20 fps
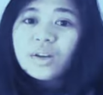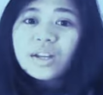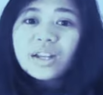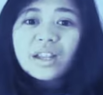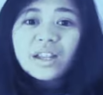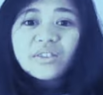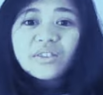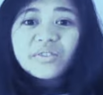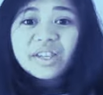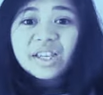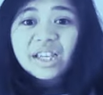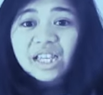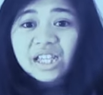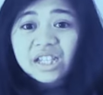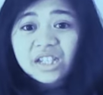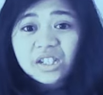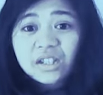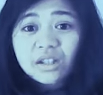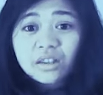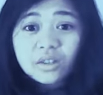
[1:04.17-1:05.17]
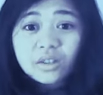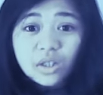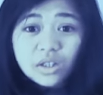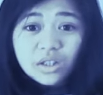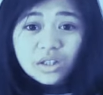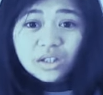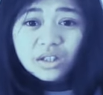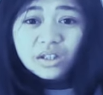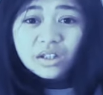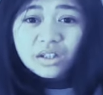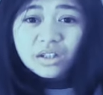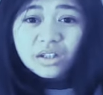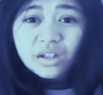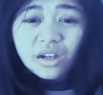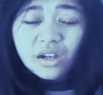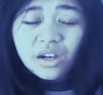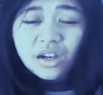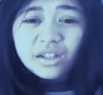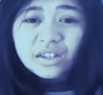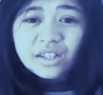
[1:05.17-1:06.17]
each look that each
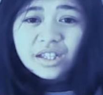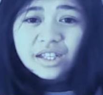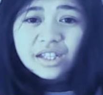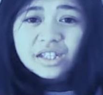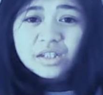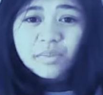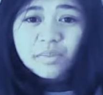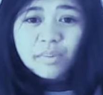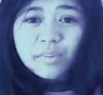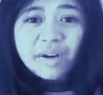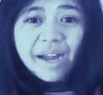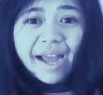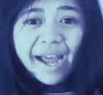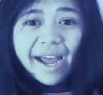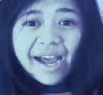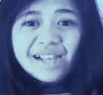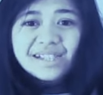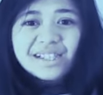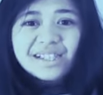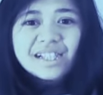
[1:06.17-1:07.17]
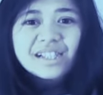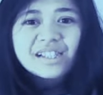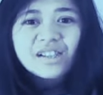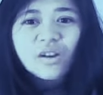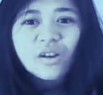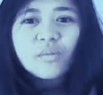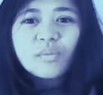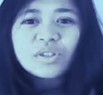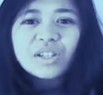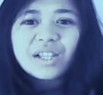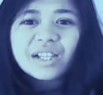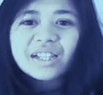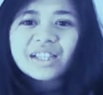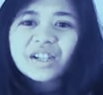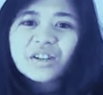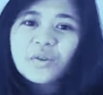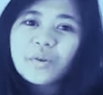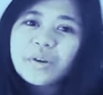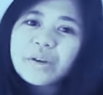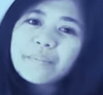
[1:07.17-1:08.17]
member has. It's almost like they're going
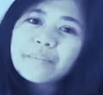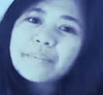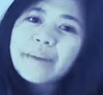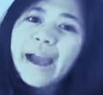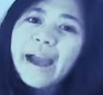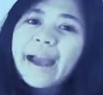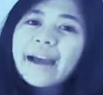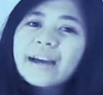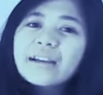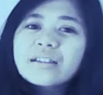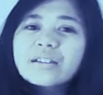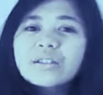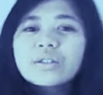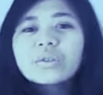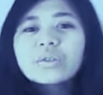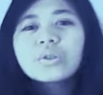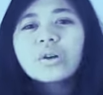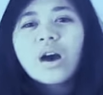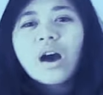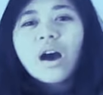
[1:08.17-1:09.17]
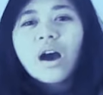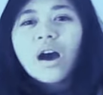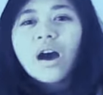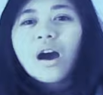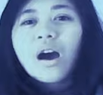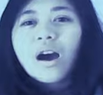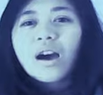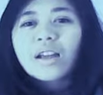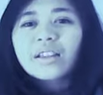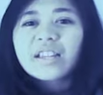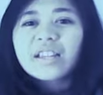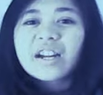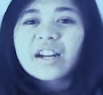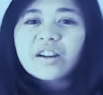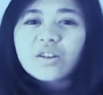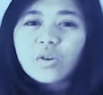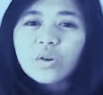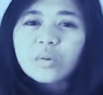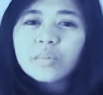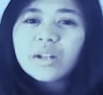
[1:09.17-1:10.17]
back to their normal look.
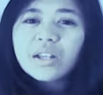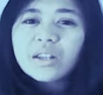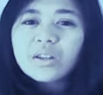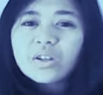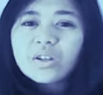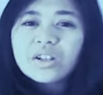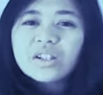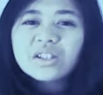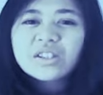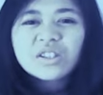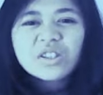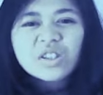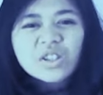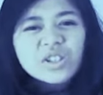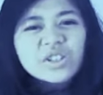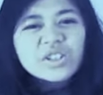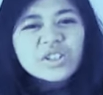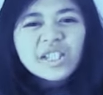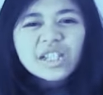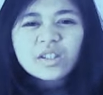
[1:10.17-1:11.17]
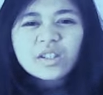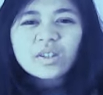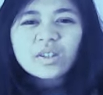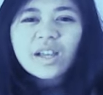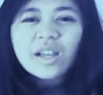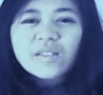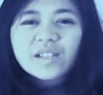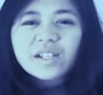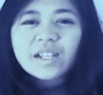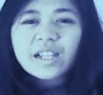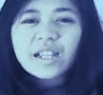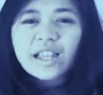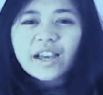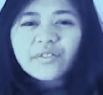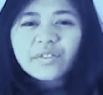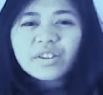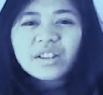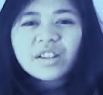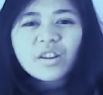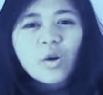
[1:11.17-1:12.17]
Because you know, you see in 2011, they're almost
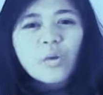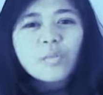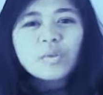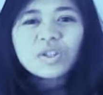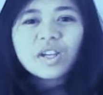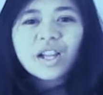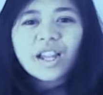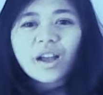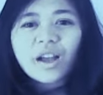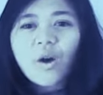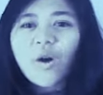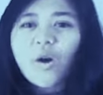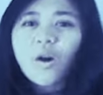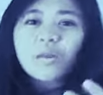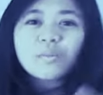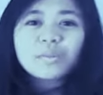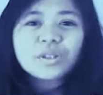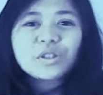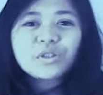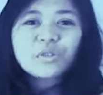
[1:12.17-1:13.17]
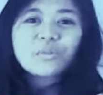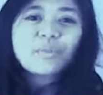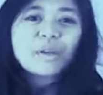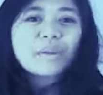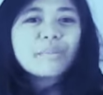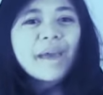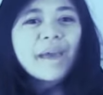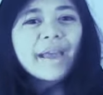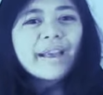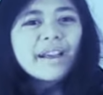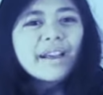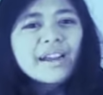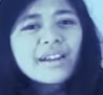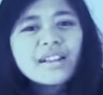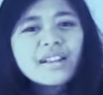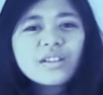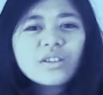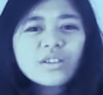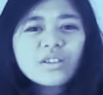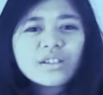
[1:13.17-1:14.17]
kind of like, oh, a mature Big Bang kind of look. It's all
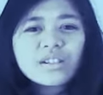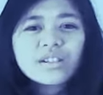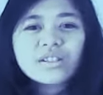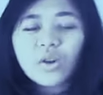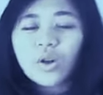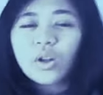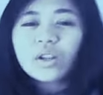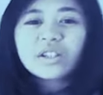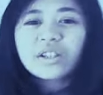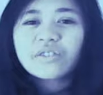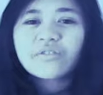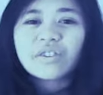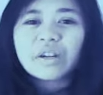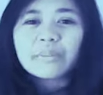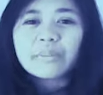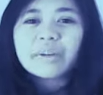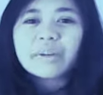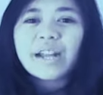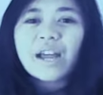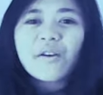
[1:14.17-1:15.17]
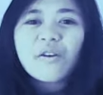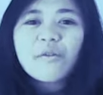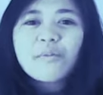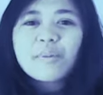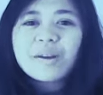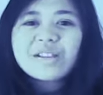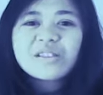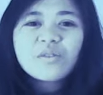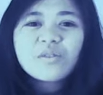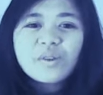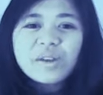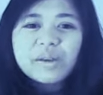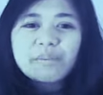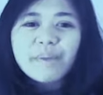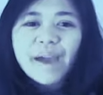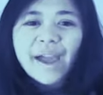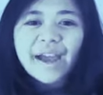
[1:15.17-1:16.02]
different. But now everybody's going back to